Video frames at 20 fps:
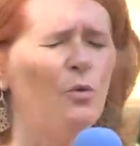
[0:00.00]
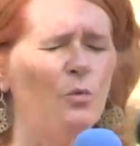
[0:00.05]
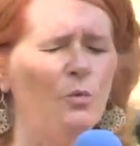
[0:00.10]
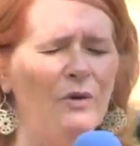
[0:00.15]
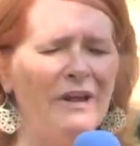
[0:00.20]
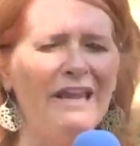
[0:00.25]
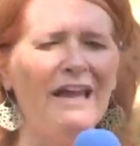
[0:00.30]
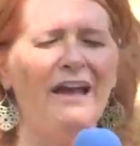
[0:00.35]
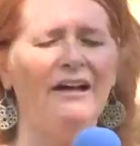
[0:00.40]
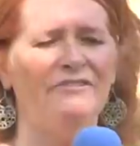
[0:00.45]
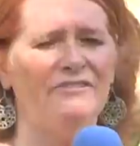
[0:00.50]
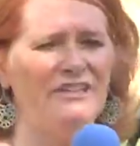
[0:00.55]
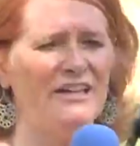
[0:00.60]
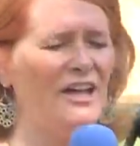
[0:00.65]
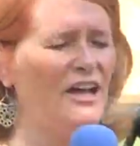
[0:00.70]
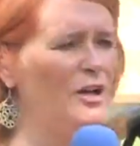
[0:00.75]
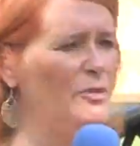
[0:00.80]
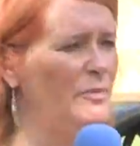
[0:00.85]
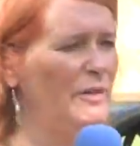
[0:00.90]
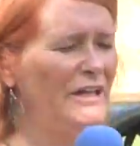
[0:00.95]
We have to
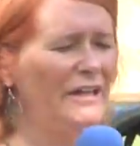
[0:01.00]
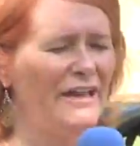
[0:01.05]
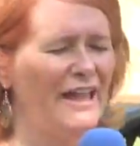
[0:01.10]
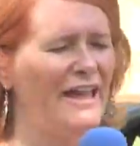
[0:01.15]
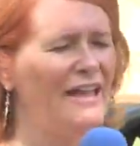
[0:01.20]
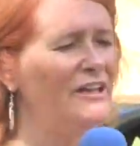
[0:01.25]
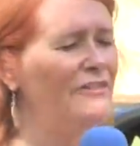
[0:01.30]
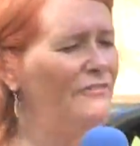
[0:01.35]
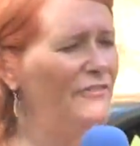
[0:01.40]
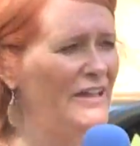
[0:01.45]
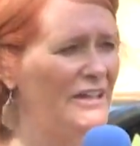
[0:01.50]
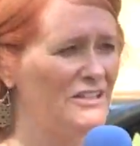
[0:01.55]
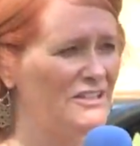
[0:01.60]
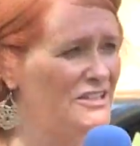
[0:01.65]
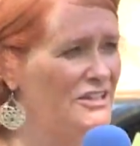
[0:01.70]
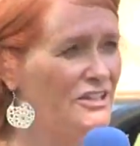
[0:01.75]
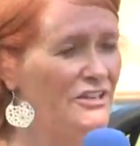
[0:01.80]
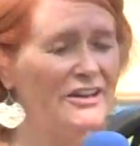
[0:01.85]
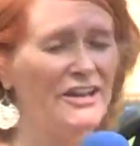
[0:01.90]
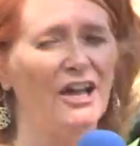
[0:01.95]
help it. AFA is
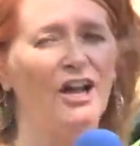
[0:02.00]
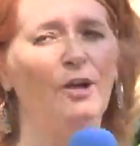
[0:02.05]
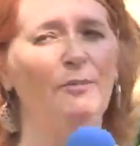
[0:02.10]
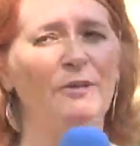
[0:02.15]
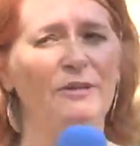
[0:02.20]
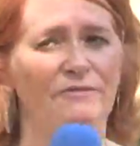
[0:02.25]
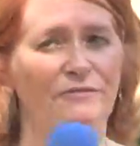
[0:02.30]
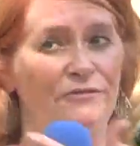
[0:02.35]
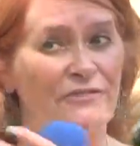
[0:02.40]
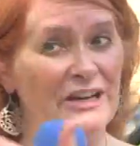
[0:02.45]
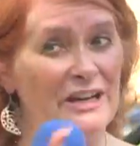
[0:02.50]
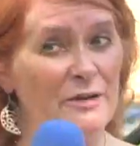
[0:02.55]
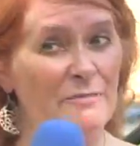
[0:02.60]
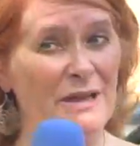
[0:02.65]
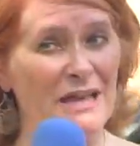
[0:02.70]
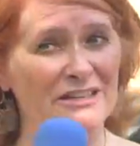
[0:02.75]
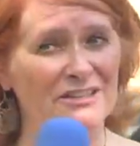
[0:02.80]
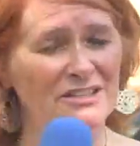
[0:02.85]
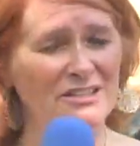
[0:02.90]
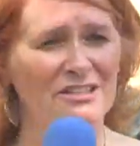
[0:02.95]
here to help it.
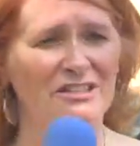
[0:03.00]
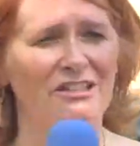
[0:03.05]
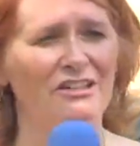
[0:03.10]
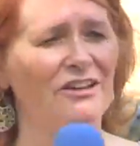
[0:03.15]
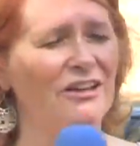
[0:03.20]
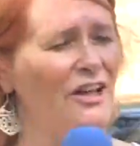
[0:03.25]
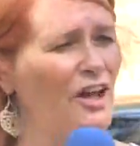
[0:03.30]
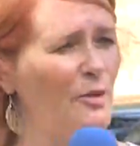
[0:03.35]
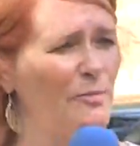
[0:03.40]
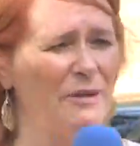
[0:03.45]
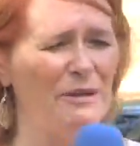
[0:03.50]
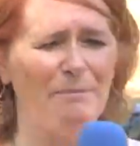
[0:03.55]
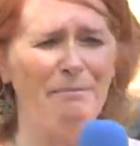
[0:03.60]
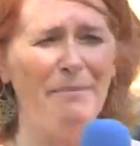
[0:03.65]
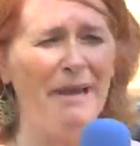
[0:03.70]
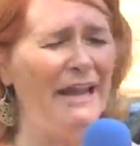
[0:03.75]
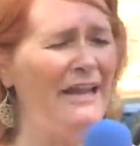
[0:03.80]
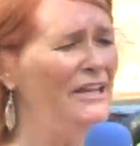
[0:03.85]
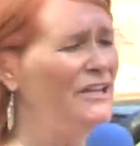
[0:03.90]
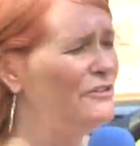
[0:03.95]
FreedomX is here to help it.
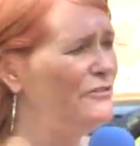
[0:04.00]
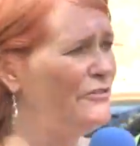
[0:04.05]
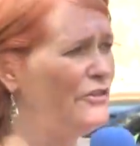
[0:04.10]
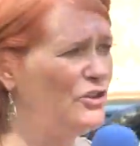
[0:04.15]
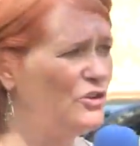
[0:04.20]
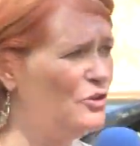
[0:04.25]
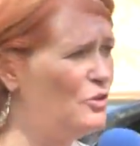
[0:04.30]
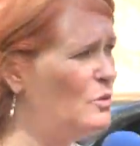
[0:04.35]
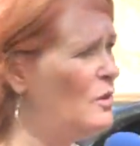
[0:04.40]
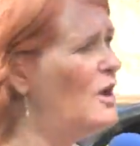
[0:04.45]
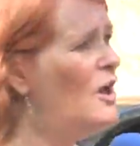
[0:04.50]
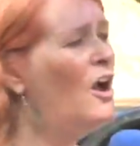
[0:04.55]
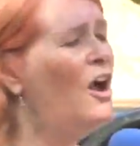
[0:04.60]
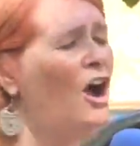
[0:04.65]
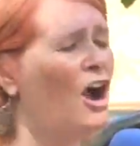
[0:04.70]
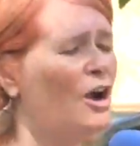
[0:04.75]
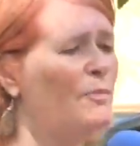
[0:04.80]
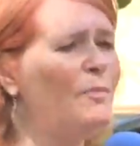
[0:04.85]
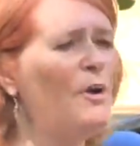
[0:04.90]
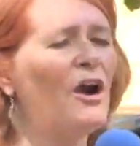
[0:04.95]
Many of you
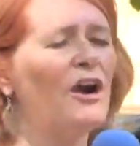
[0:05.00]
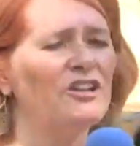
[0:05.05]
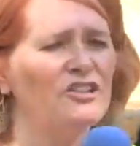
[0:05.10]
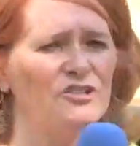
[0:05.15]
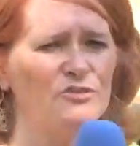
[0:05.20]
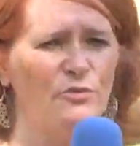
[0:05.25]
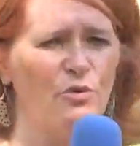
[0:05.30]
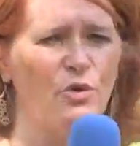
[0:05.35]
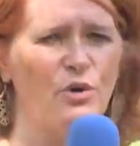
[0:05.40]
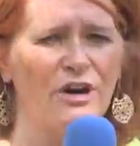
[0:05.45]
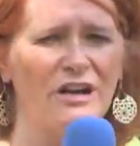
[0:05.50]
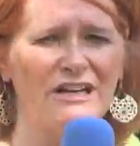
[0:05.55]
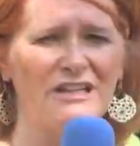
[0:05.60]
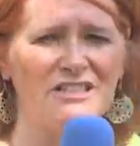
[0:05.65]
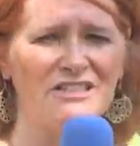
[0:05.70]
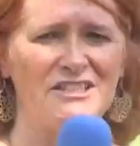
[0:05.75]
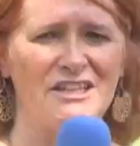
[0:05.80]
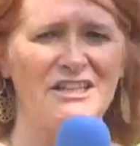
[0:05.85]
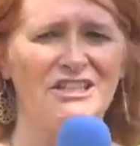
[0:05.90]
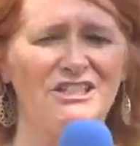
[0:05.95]
are parts of
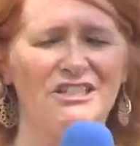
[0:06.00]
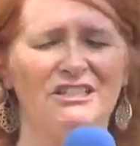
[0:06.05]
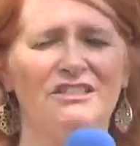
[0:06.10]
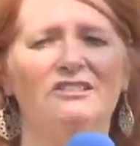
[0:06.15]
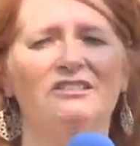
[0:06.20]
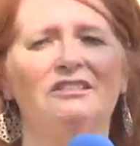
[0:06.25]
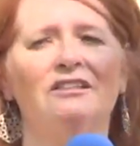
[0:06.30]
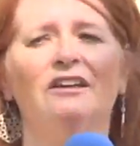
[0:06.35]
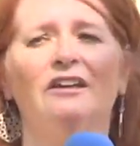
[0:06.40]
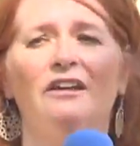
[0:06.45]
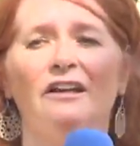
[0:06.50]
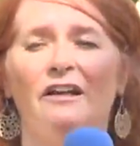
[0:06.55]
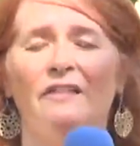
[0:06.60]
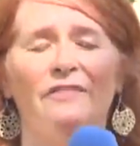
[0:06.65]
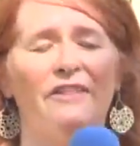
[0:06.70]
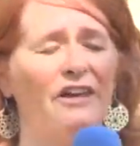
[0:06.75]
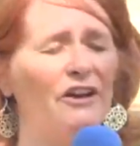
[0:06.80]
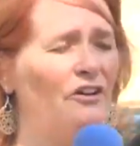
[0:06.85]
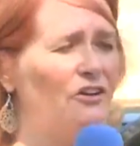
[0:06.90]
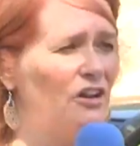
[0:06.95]
organizations
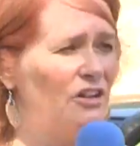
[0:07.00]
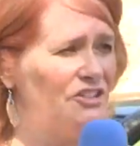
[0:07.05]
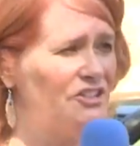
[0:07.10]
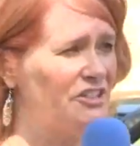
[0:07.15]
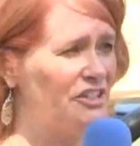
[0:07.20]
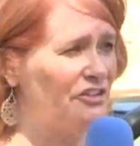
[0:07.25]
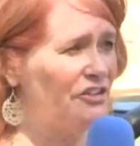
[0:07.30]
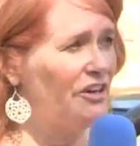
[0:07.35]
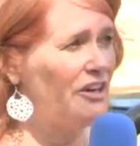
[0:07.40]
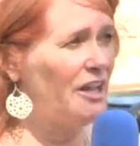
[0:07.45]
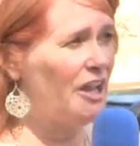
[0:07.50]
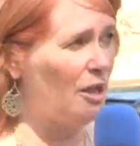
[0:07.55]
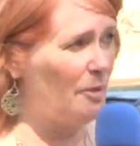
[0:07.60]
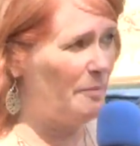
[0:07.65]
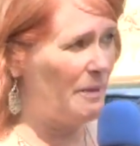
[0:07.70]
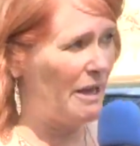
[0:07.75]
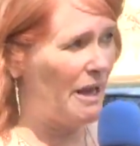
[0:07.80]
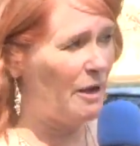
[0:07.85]
that are also here to help it.